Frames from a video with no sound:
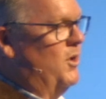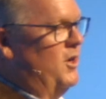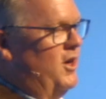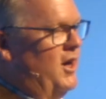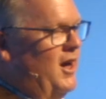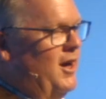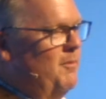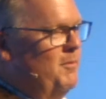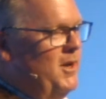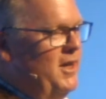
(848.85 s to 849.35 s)

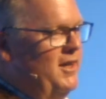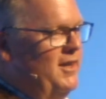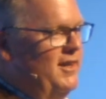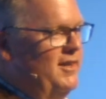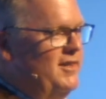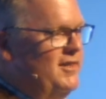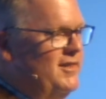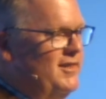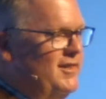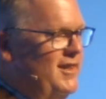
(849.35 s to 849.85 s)
wonder how
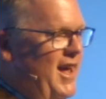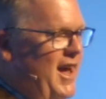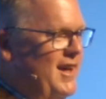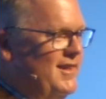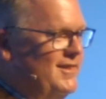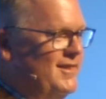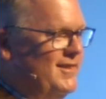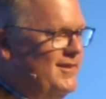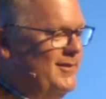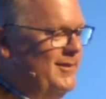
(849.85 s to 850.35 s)
much
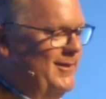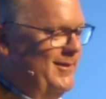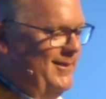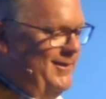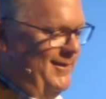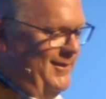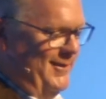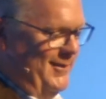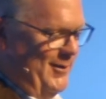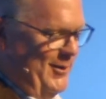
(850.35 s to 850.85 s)
that's
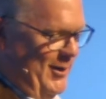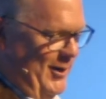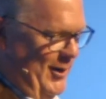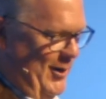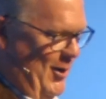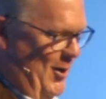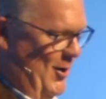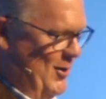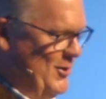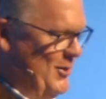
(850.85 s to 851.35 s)
going to
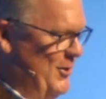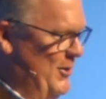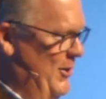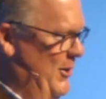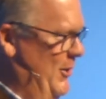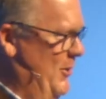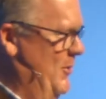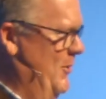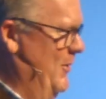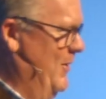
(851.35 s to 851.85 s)

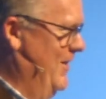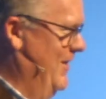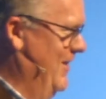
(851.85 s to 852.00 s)
cost you.